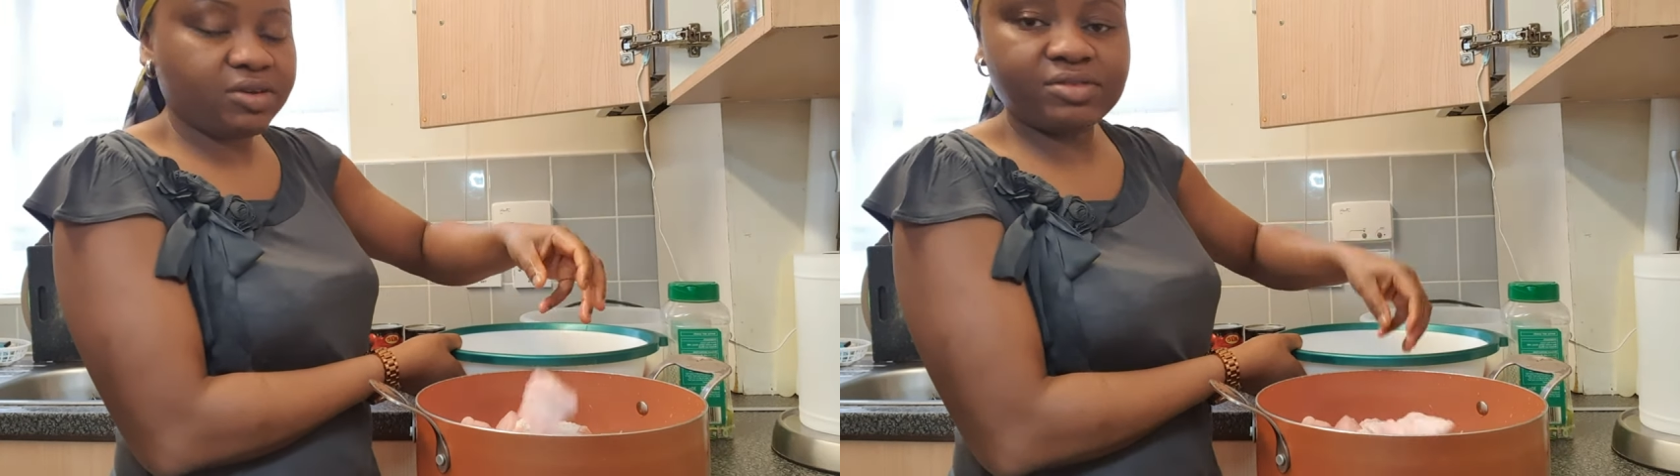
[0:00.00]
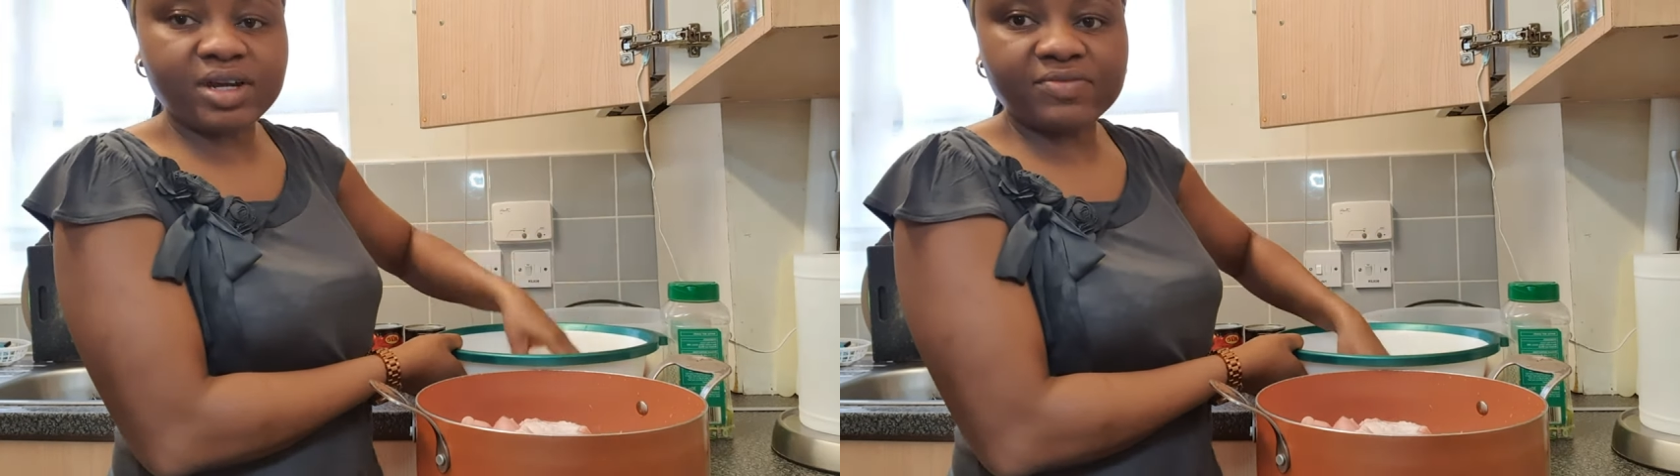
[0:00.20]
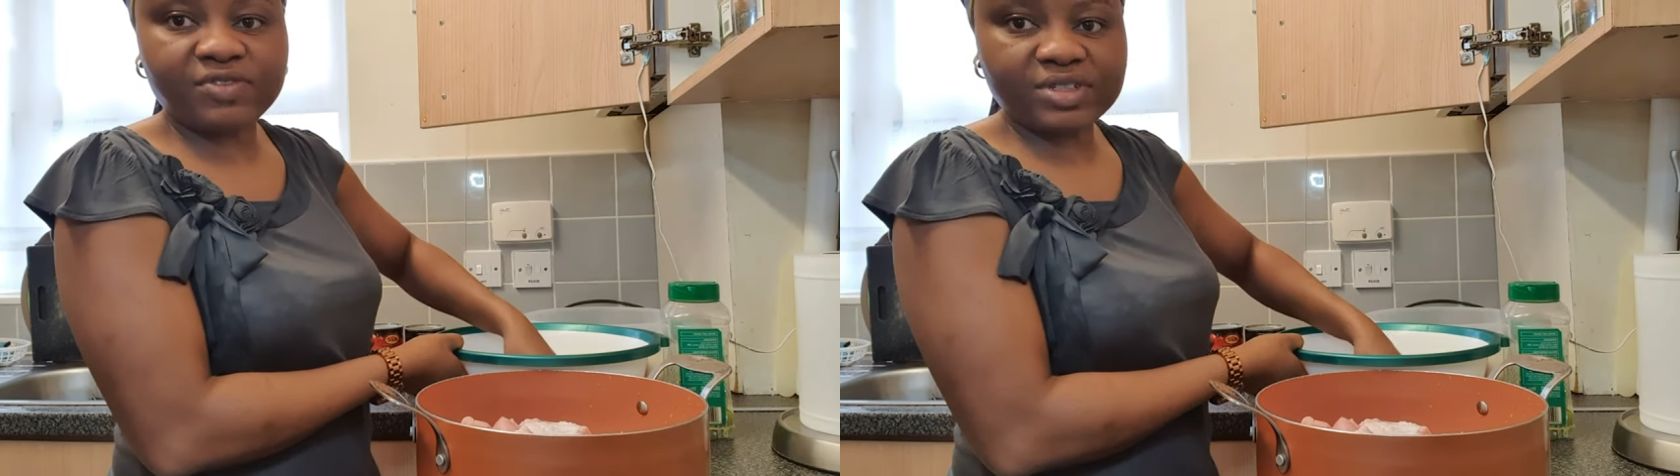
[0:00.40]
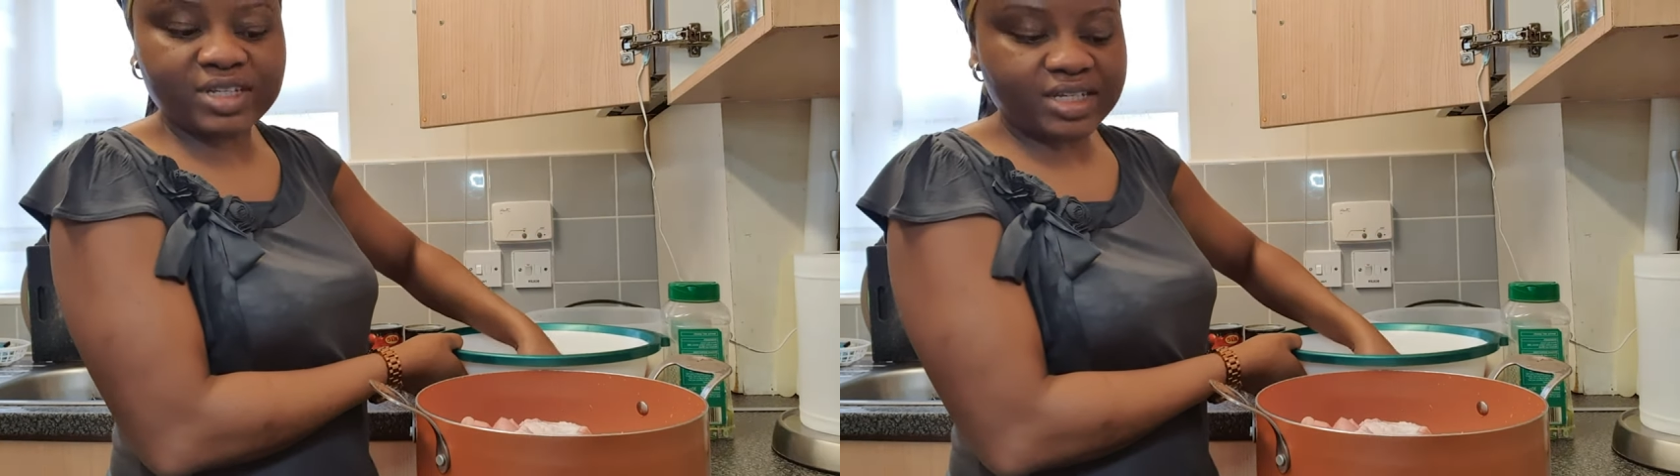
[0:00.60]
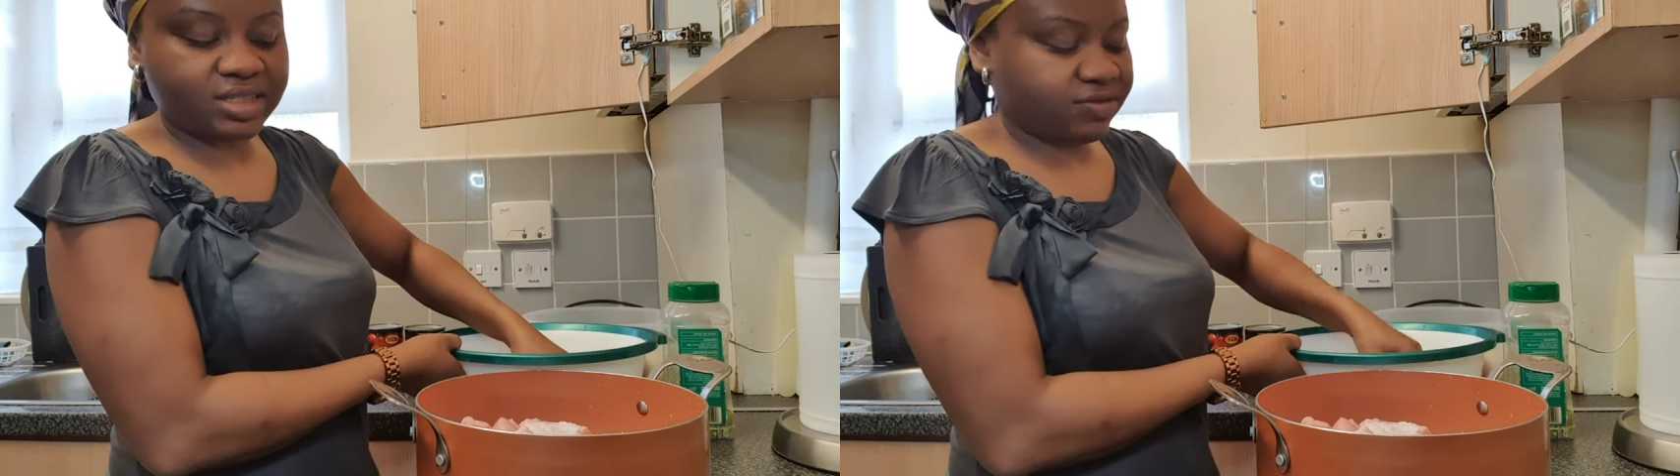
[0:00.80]

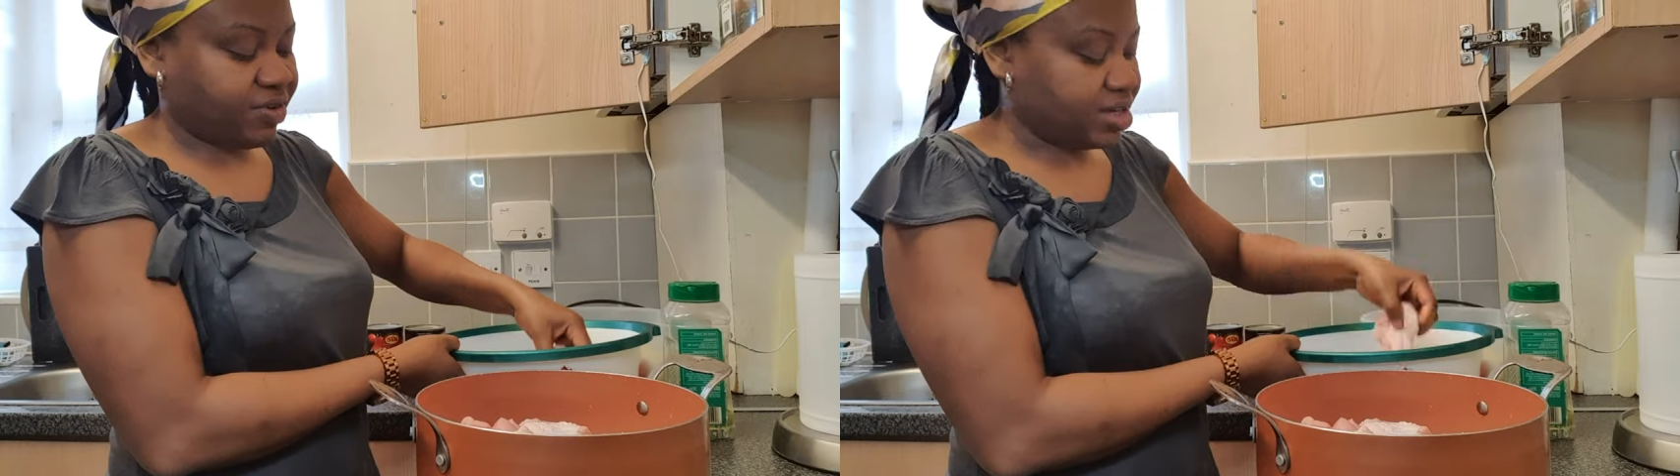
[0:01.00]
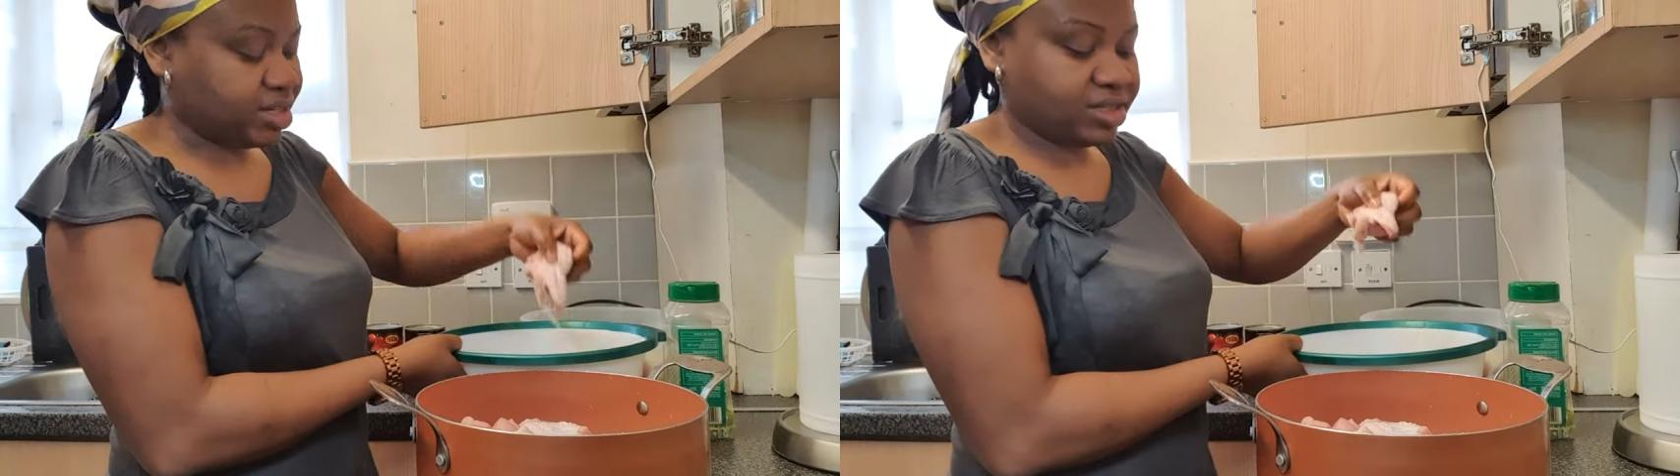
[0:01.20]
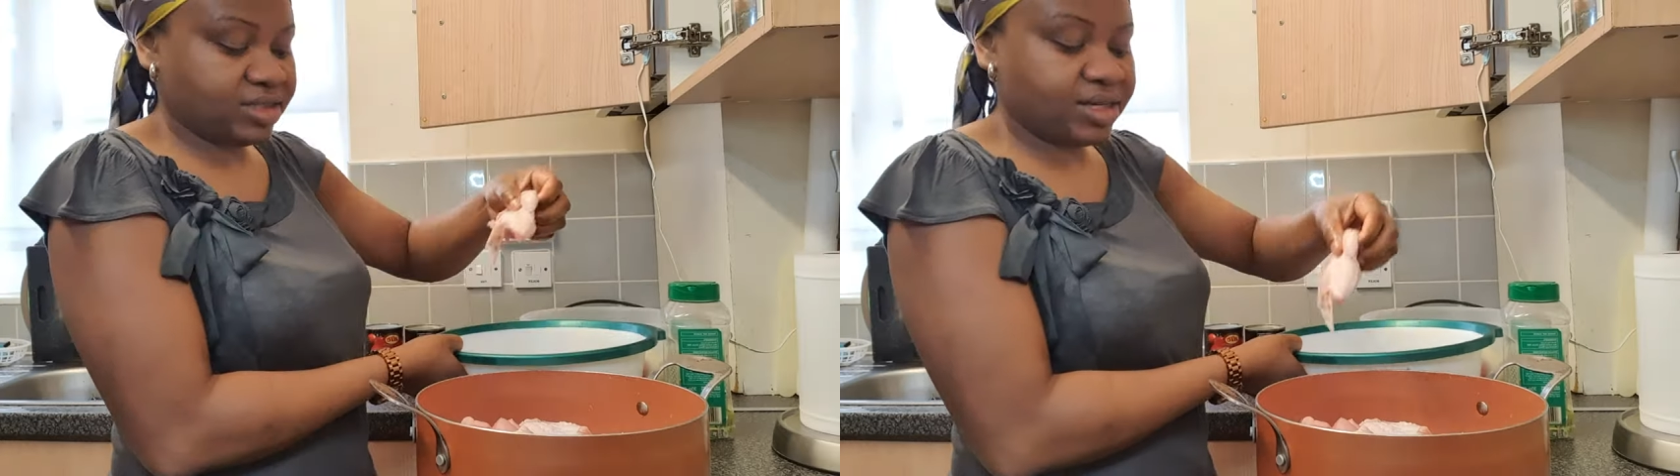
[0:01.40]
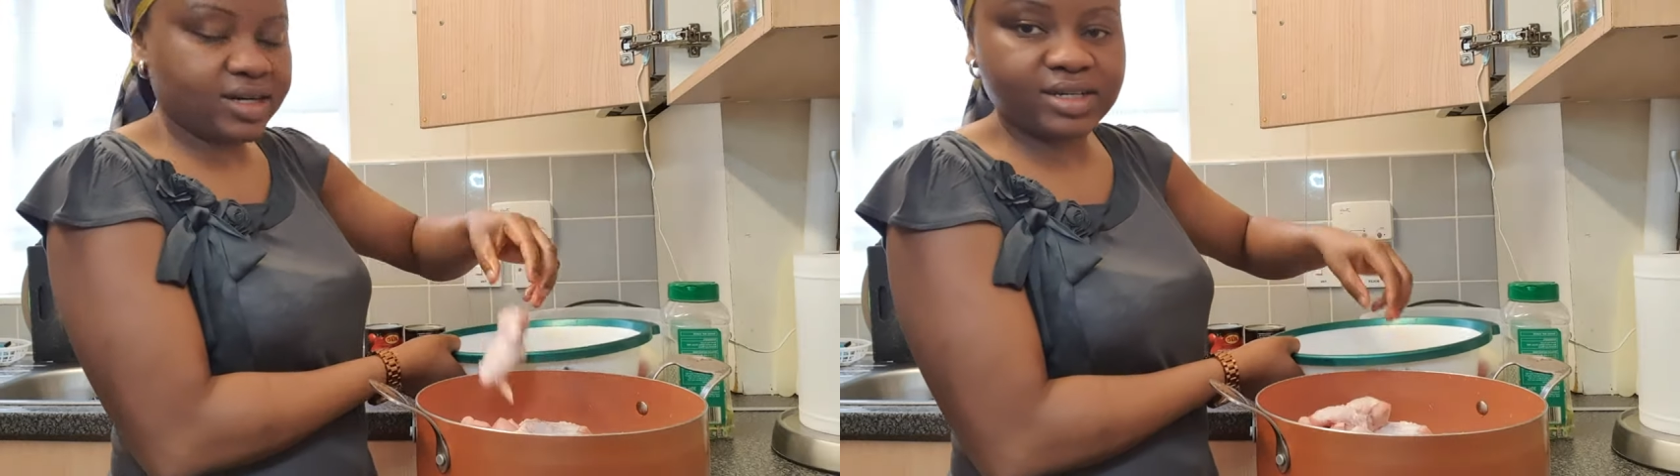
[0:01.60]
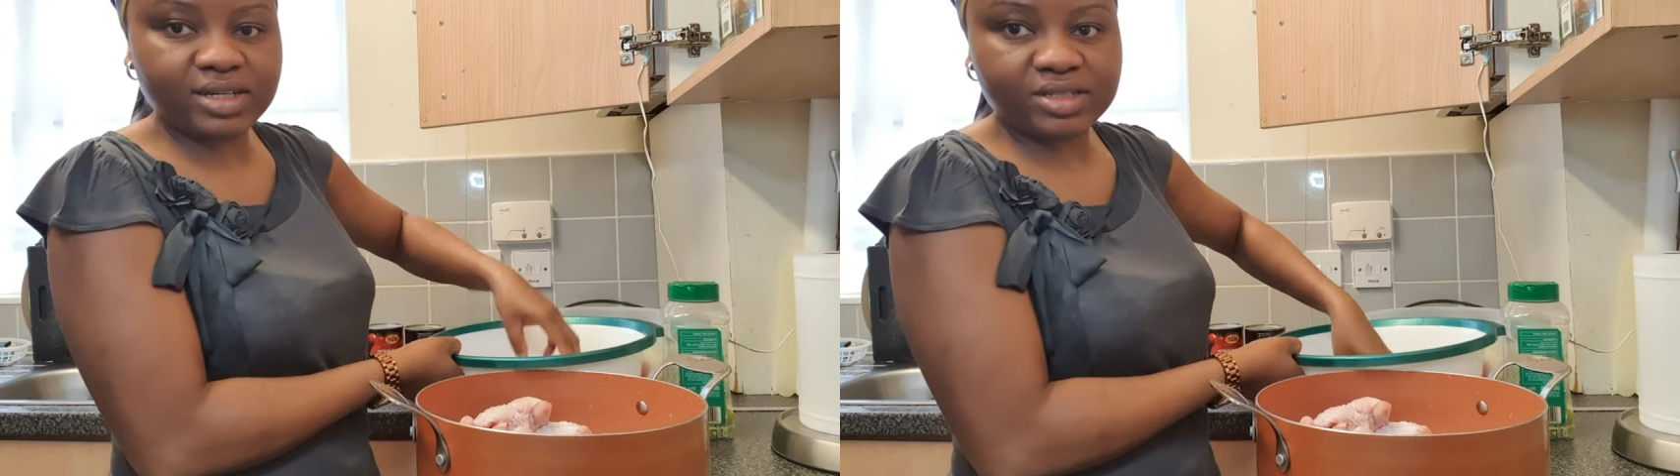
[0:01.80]
re-emphasizing the fact that the
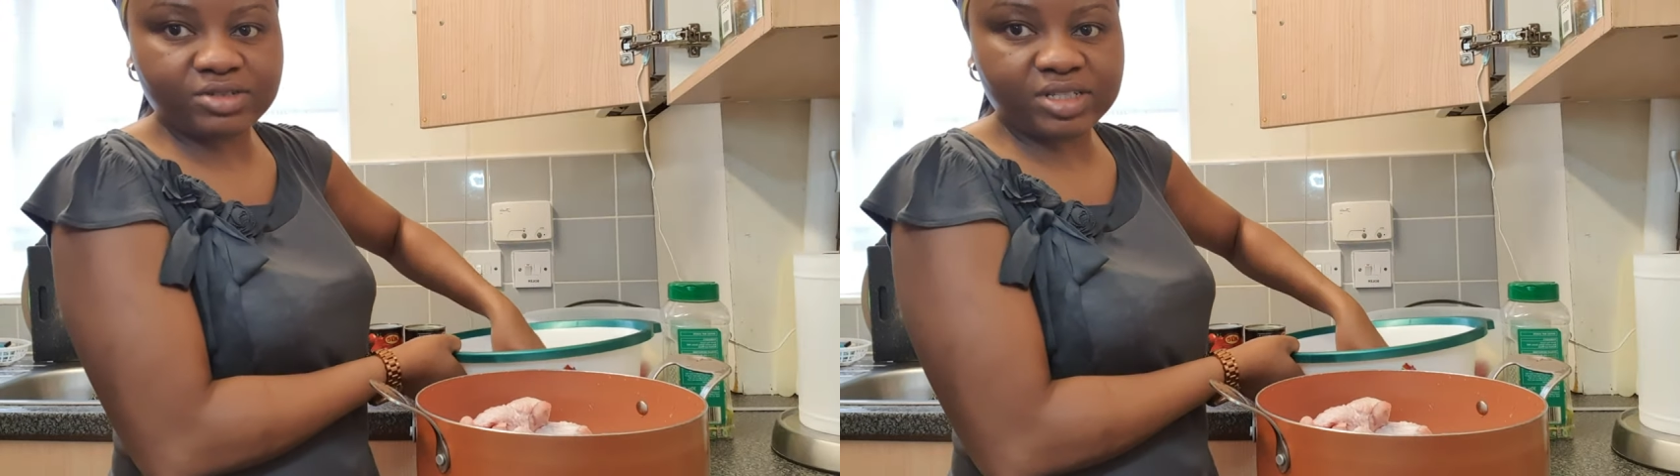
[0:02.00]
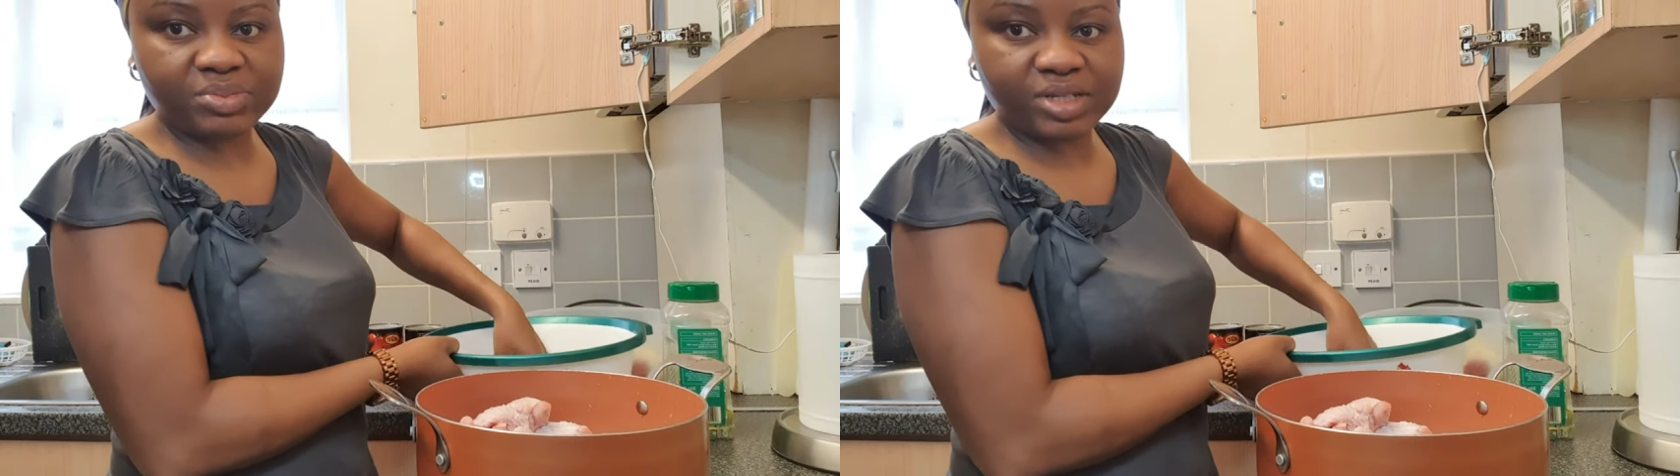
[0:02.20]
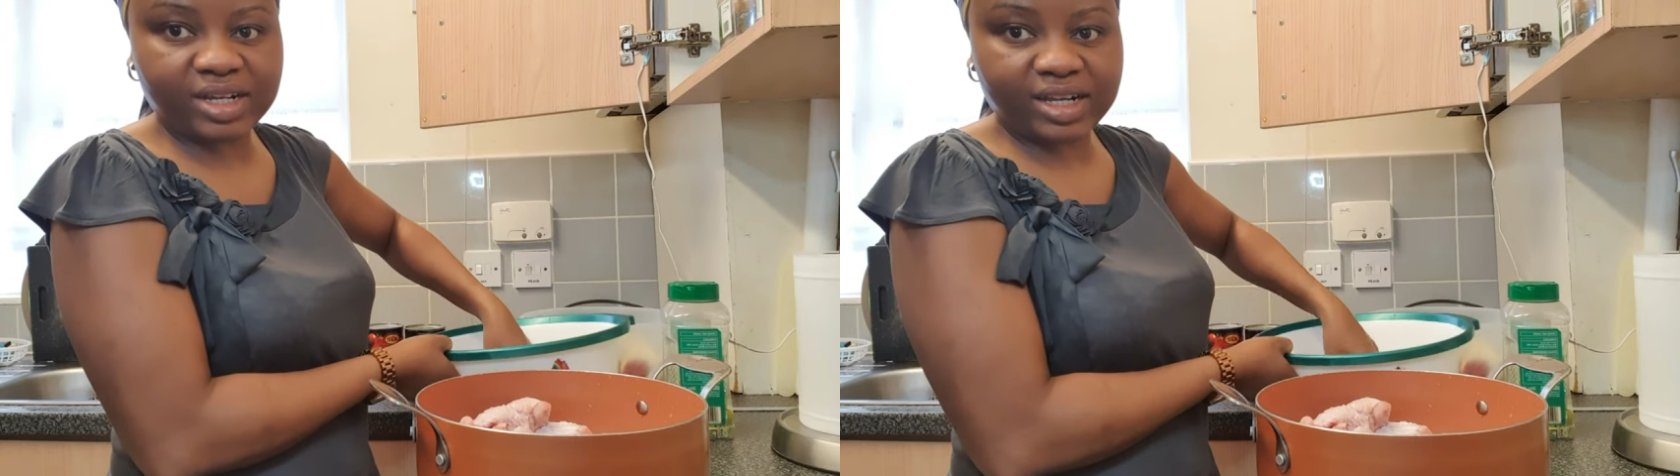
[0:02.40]
turkey has already been